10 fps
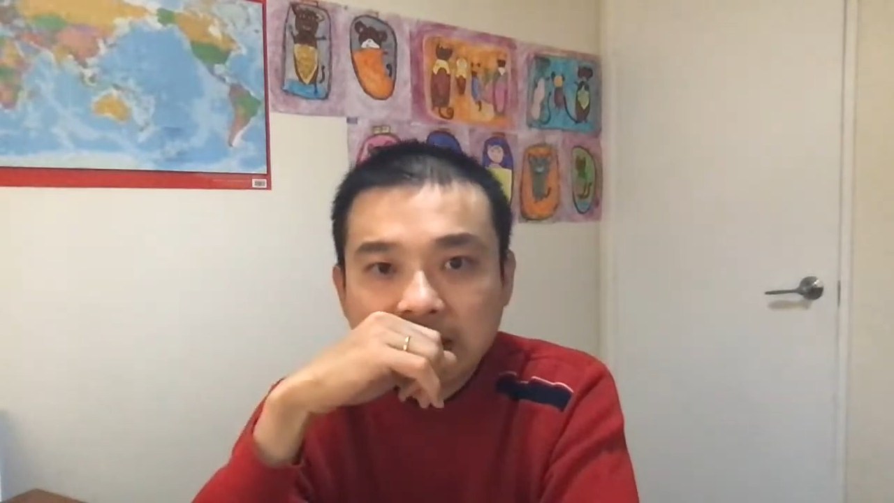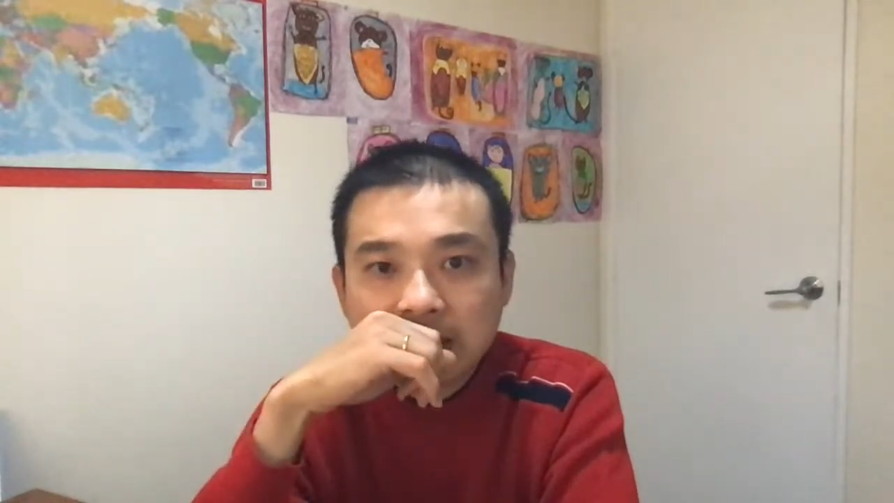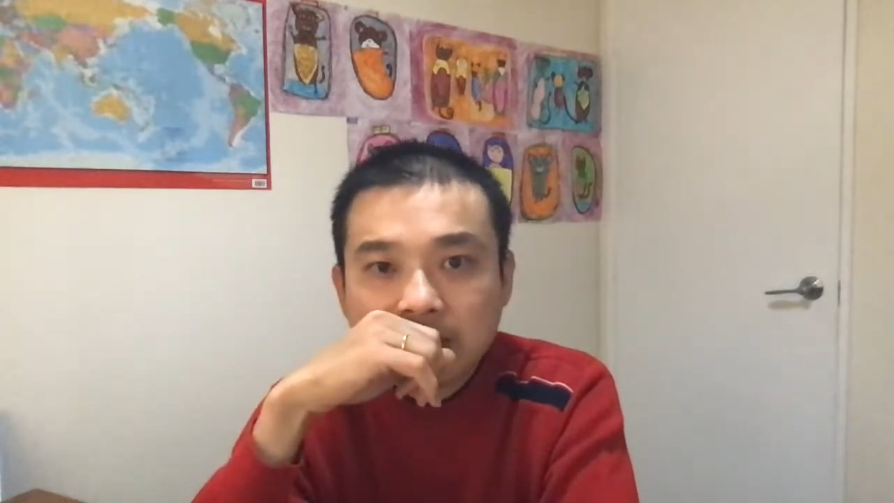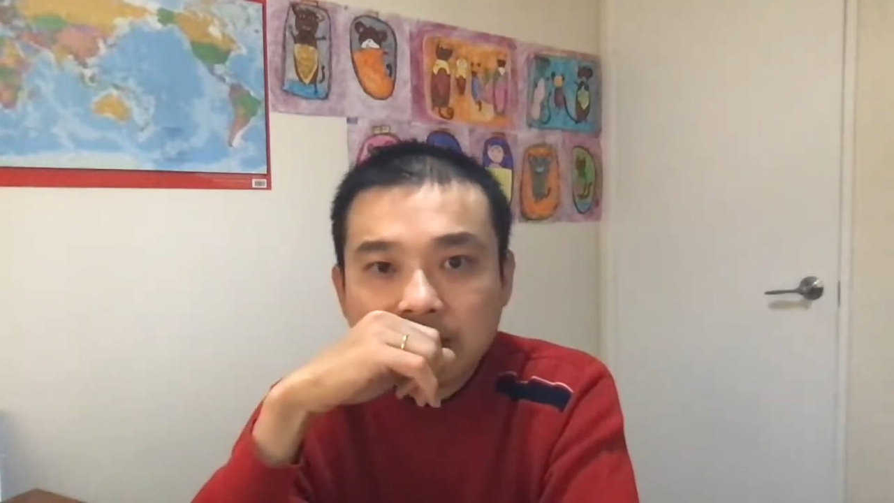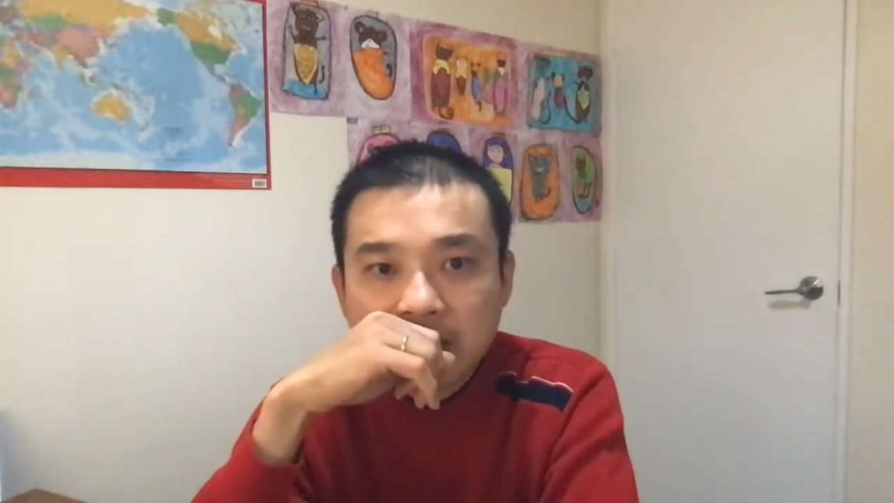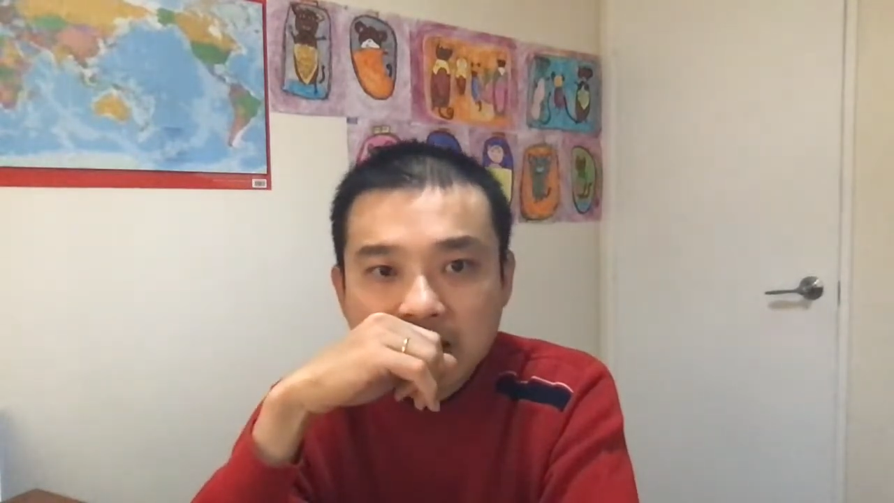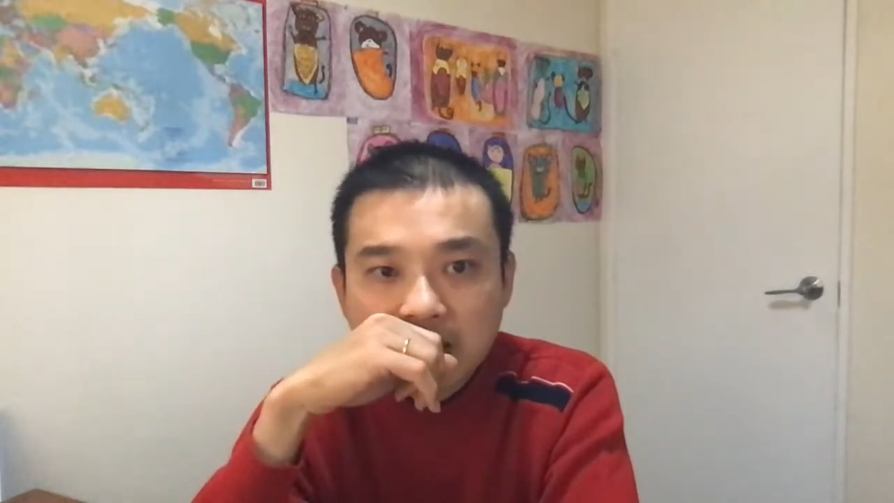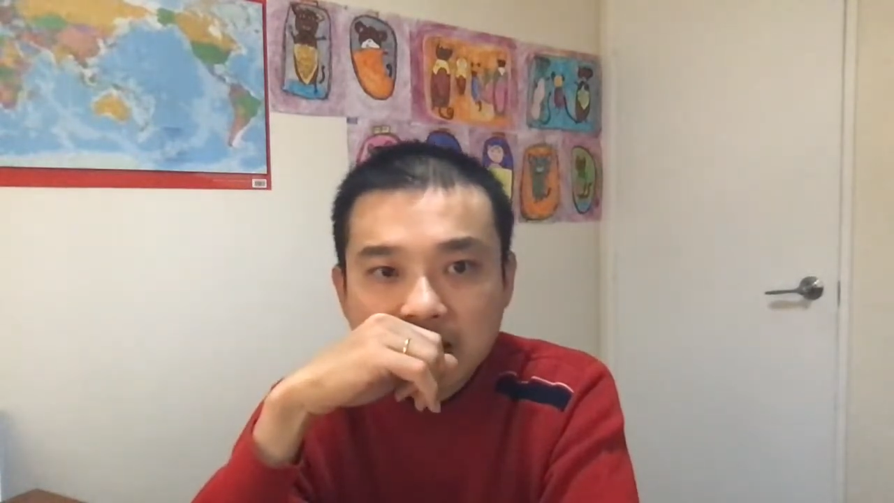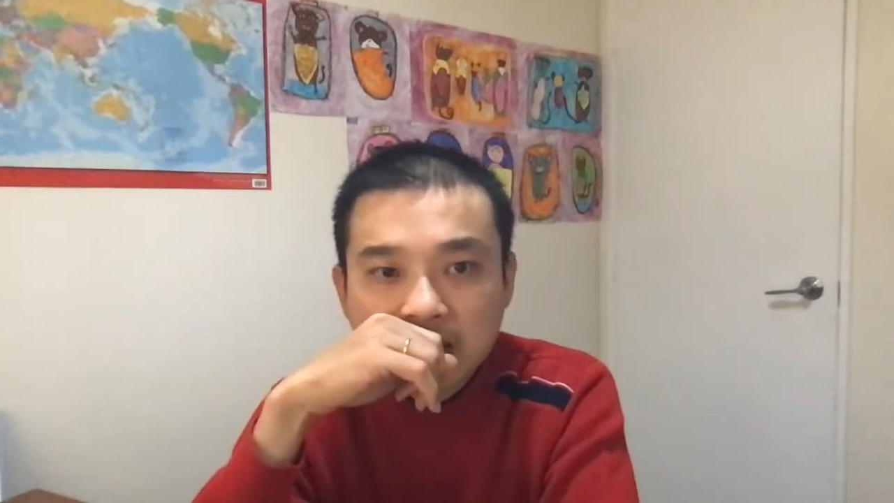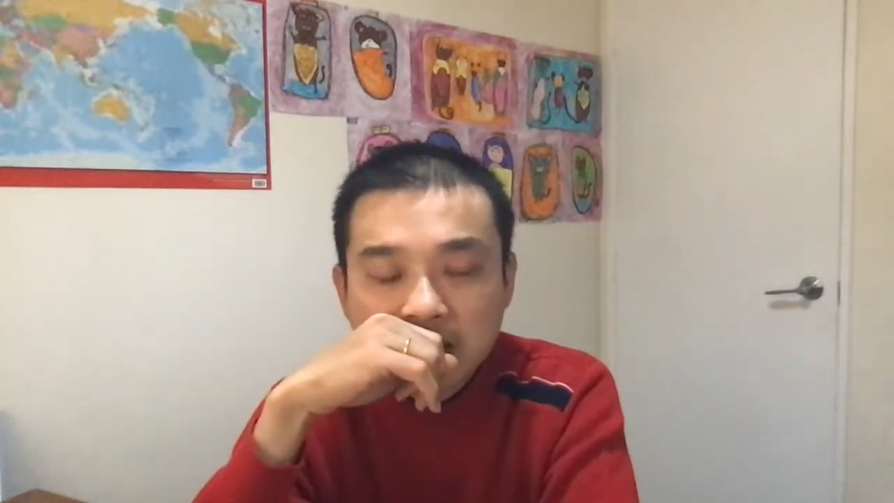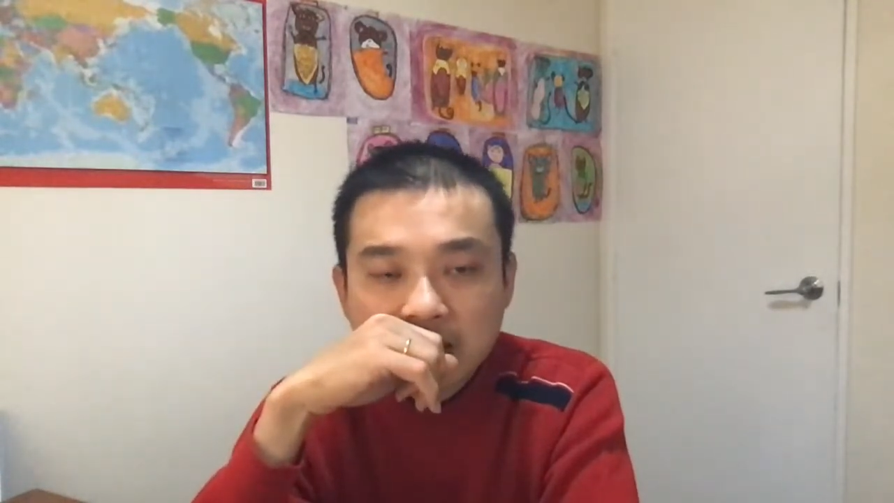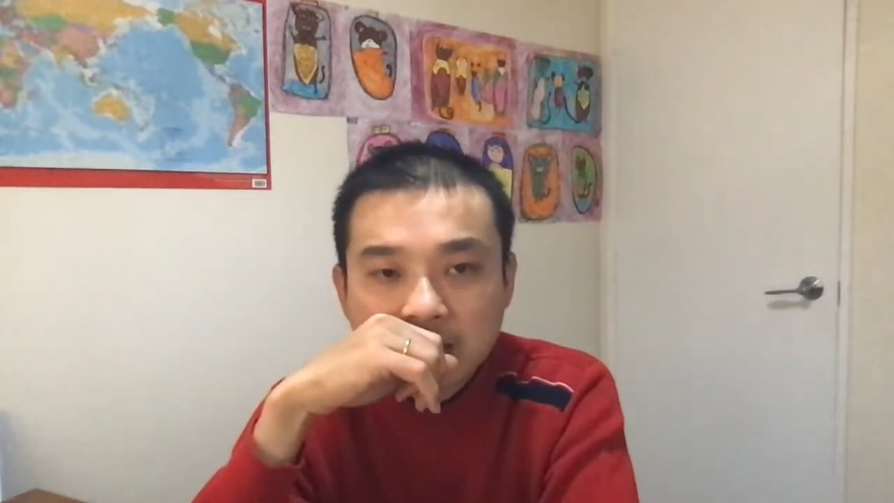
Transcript: it may